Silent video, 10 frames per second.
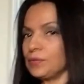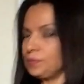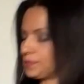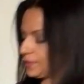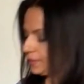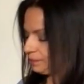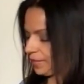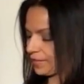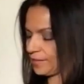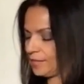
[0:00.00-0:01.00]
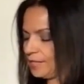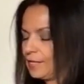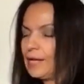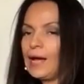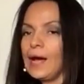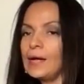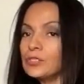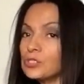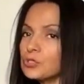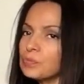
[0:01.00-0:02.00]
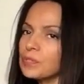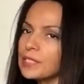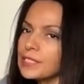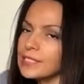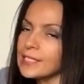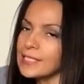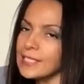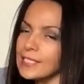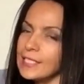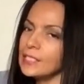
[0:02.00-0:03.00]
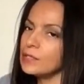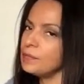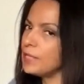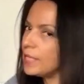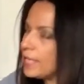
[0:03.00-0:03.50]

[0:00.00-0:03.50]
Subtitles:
Oops, my NutriBullet is leaking a little bit.